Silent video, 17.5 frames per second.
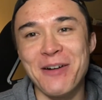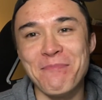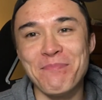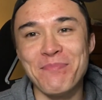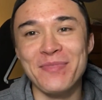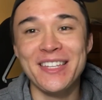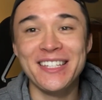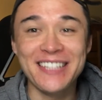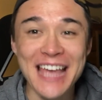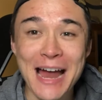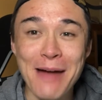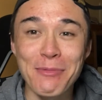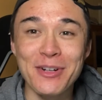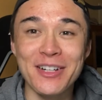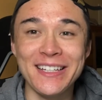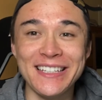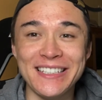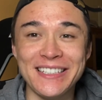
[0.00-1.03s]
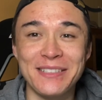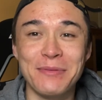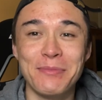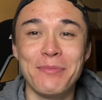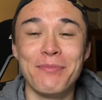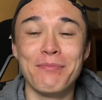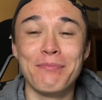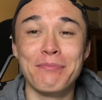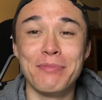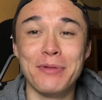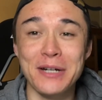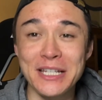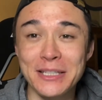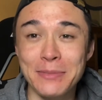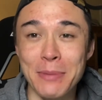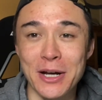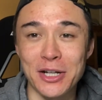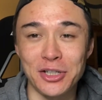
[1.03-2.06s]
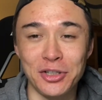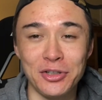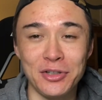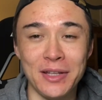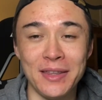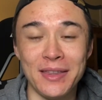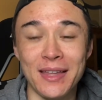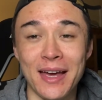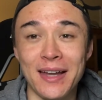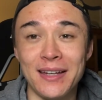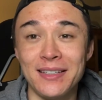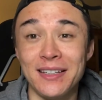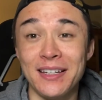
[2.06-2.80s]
This camera is pretty special in that